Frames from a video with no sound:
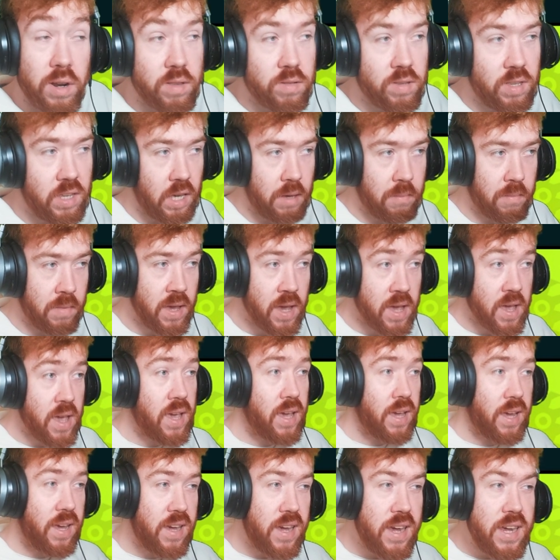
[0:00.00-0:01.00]
the team,
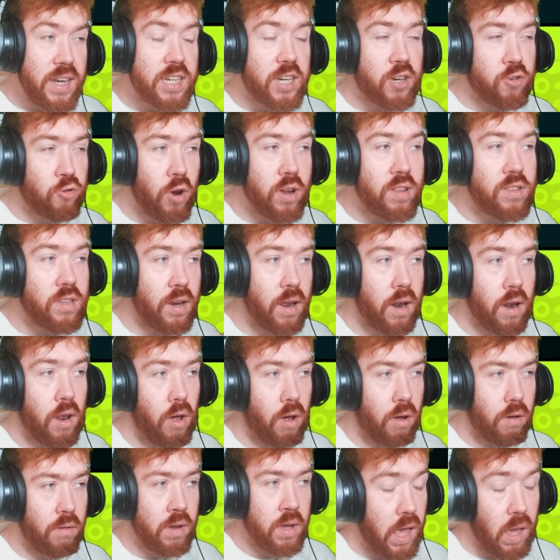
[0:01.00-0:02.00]
he's critting a
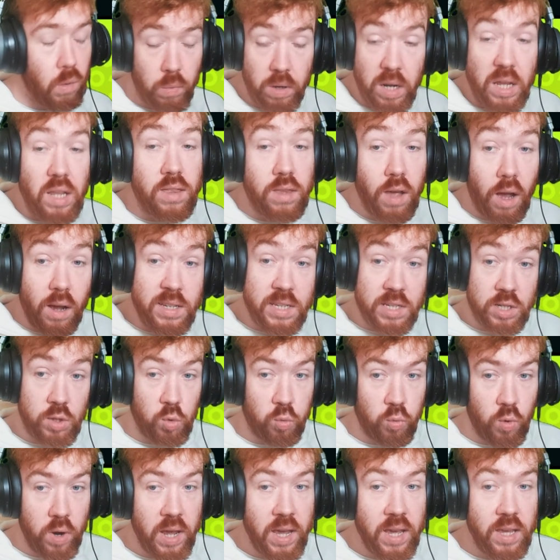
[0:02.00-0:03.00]
lot. And when he does
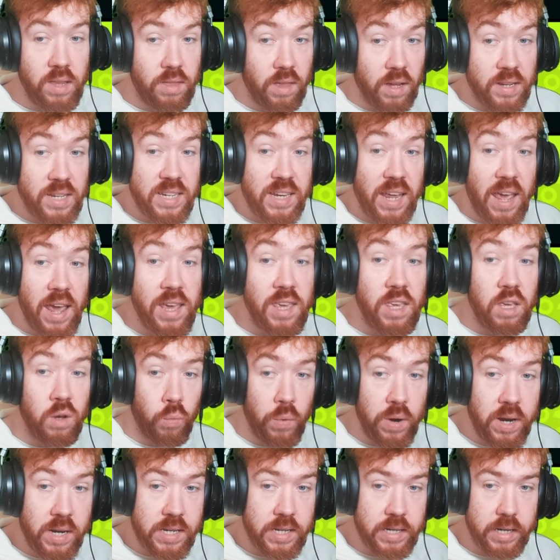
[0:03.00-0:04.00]
crit, he does his
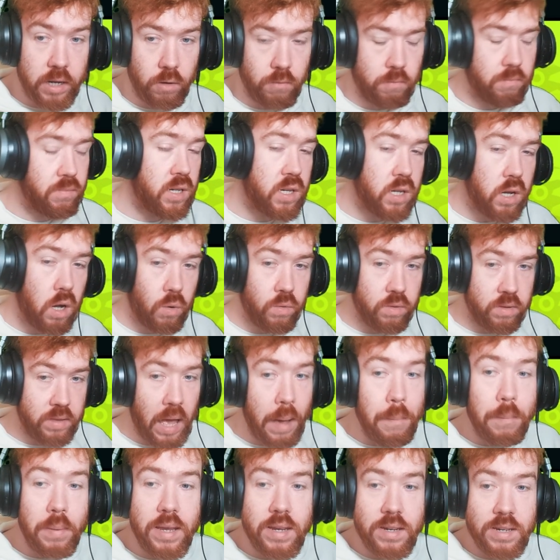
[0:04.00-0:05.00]
AoE skill. So
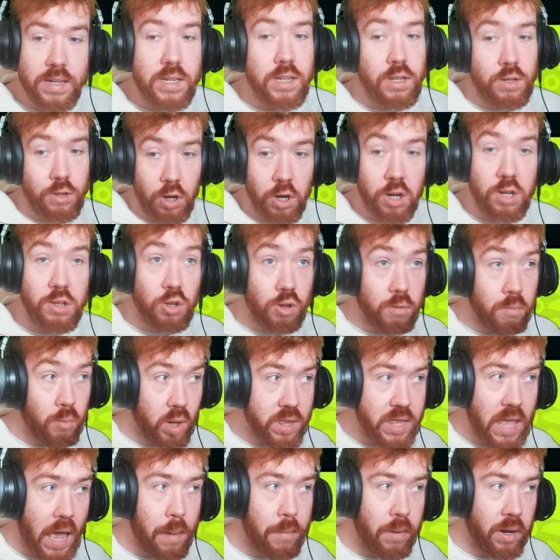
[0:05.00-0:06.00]
that means you're going to do more
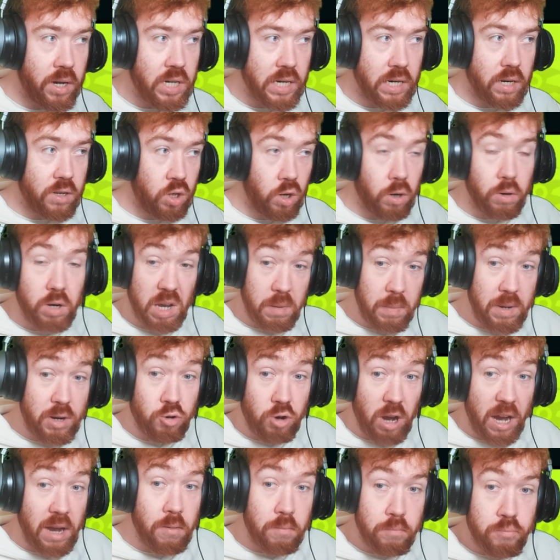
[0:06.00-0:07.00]
damage. You're going to be
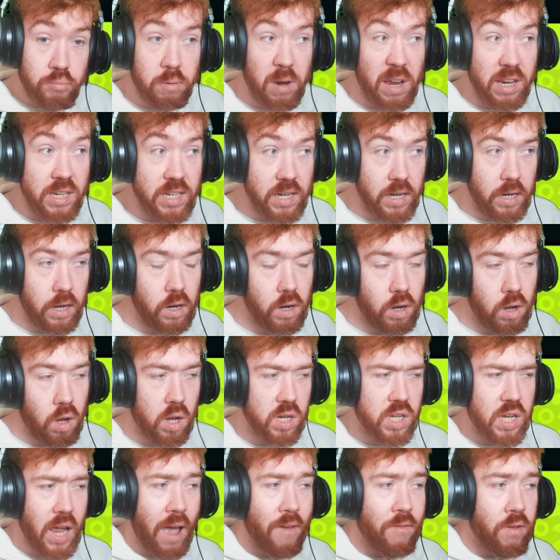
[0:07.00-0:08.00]
critting basically a
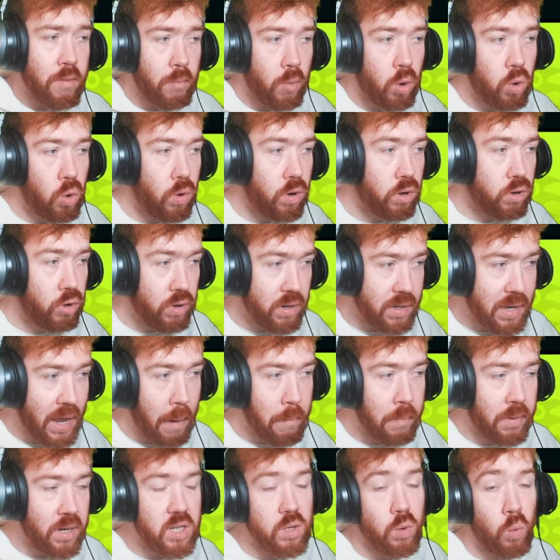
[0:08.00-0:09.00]
lot. So having more crit
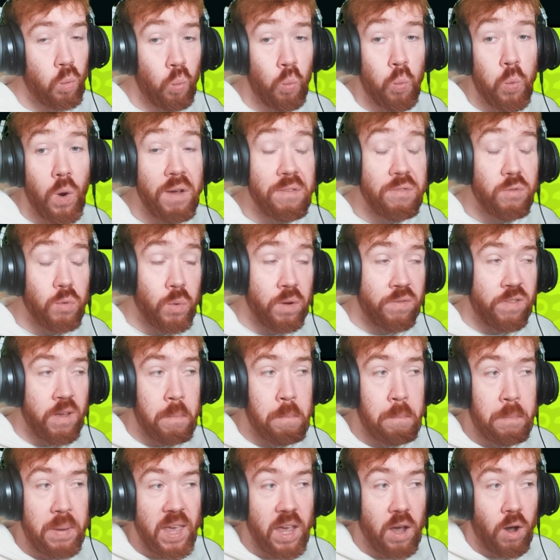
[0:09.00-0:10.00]
damage with a
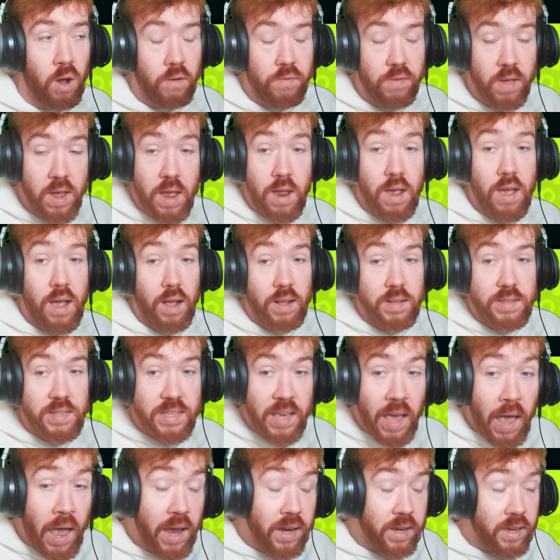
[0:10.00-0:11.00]
bit of
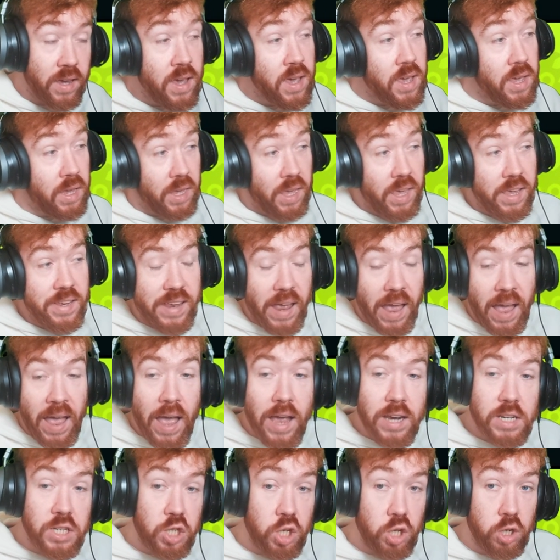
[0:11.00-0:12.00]
attack is
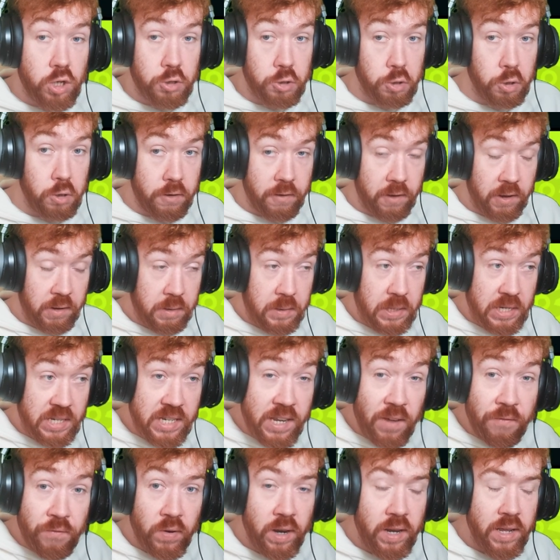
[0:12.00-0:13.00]
actually good,
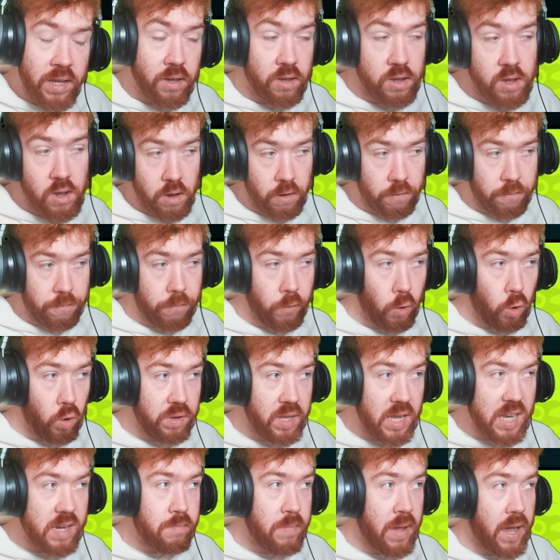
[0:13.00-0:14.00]
specifically for
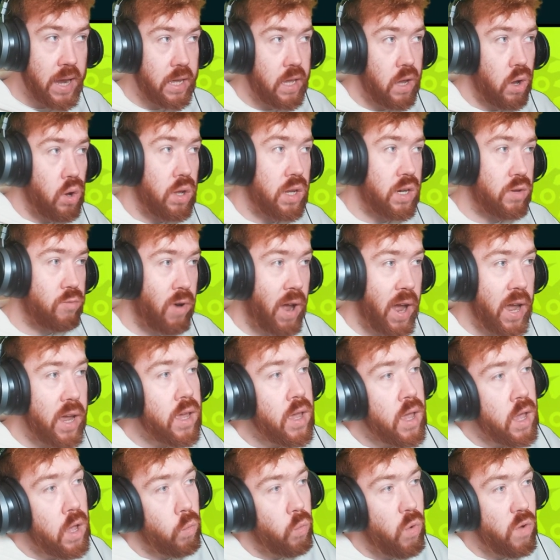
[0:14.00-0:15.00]
this Meliodas, right?
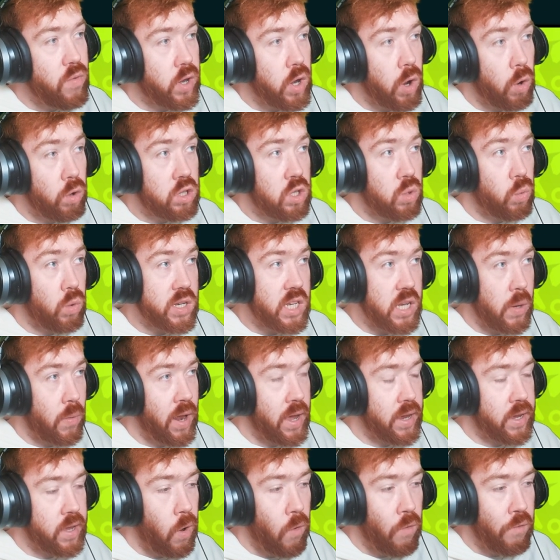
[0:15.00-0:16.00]
When we go towards someone
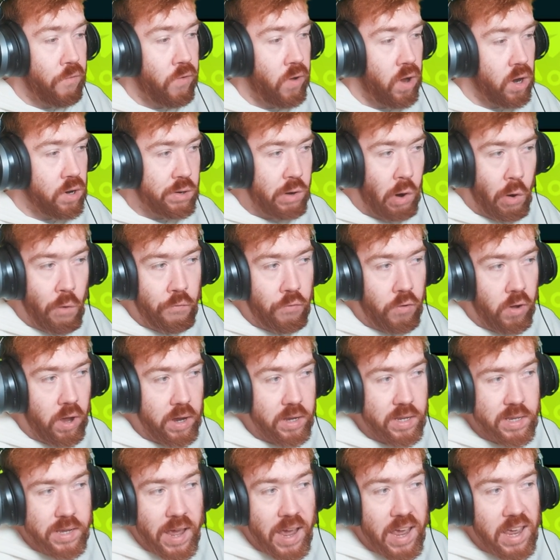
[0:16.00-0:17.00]
like
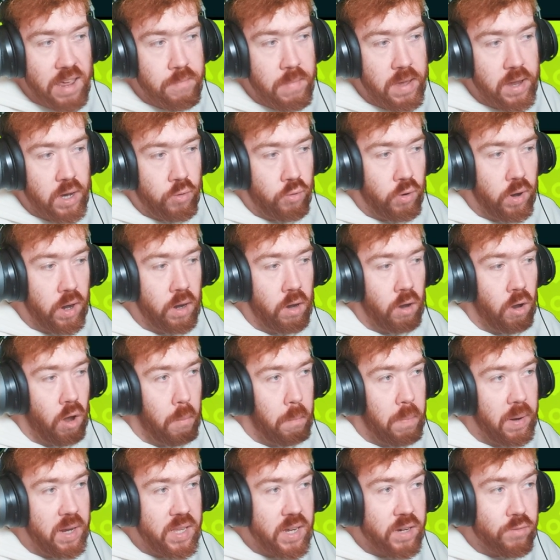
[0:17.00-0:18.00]
Gowther, yeah, he may crit a
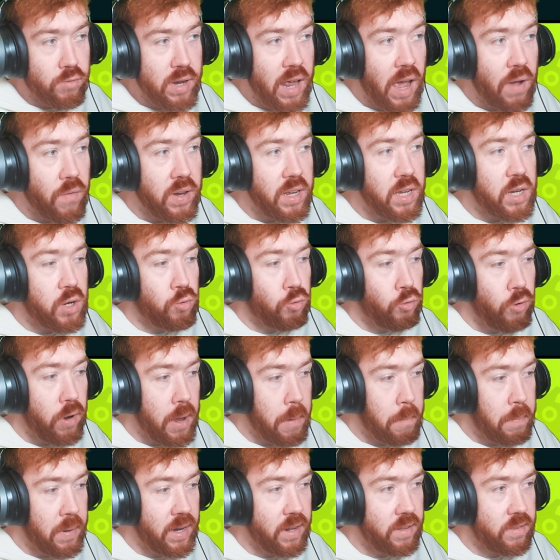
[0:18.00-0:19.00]
lot, but he doesn't really have any crit
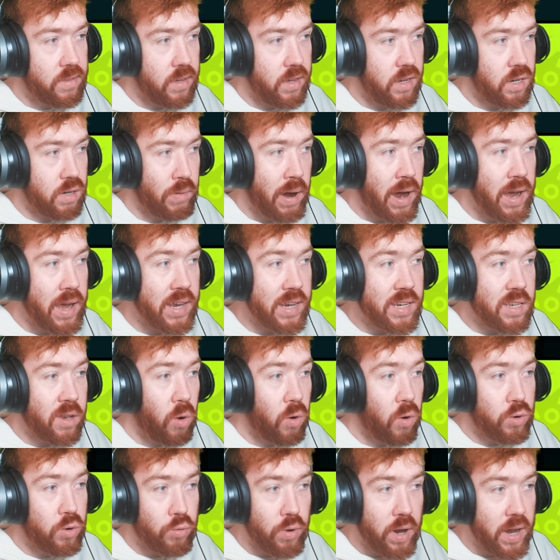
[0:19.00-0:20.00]
abilities, right? He's
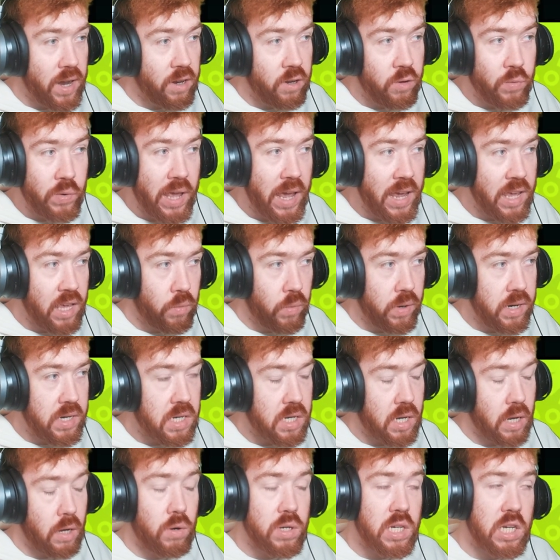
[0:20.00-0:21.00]
critting doing AoE
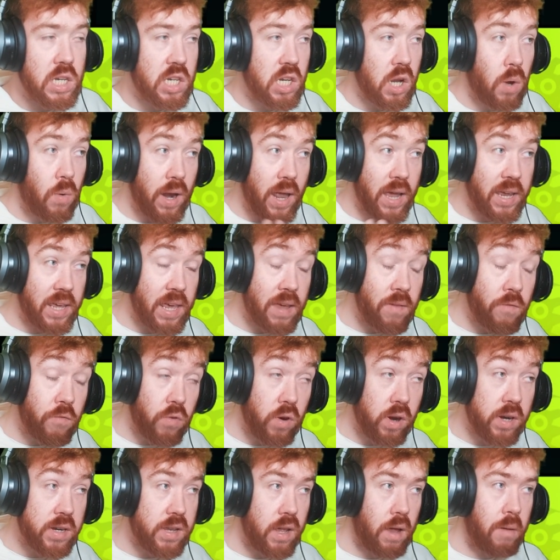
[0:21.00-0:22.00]
skill. So someone like him,
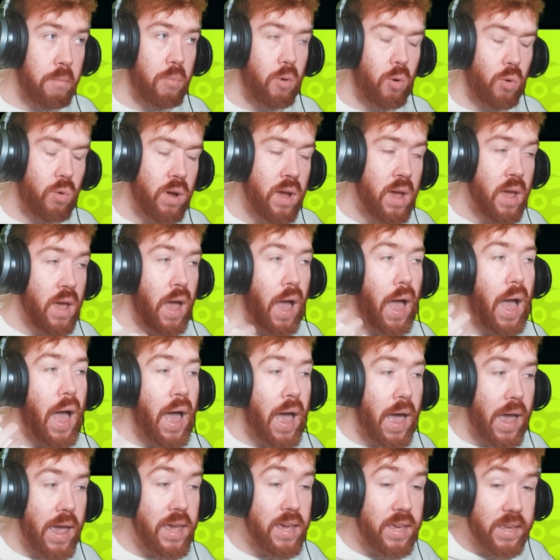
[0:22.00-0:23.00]
for example,
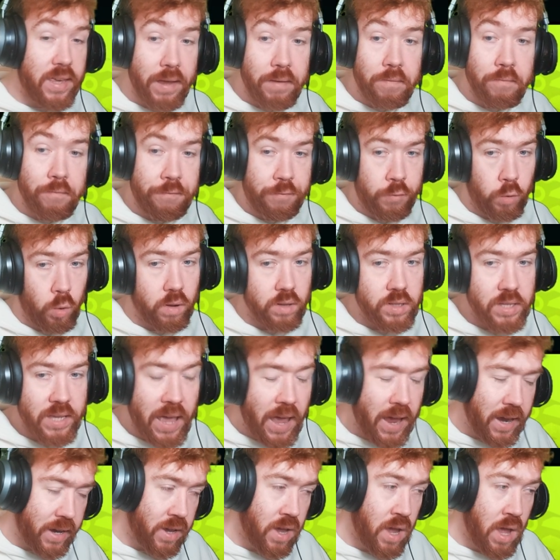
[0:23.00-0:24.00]
I gave him full
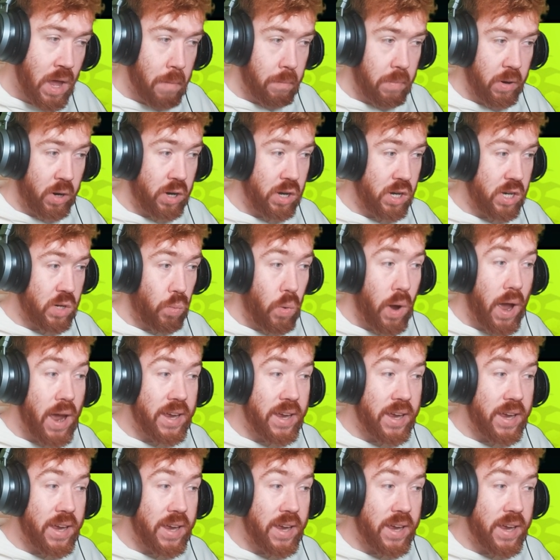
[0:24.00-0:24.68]
attack because what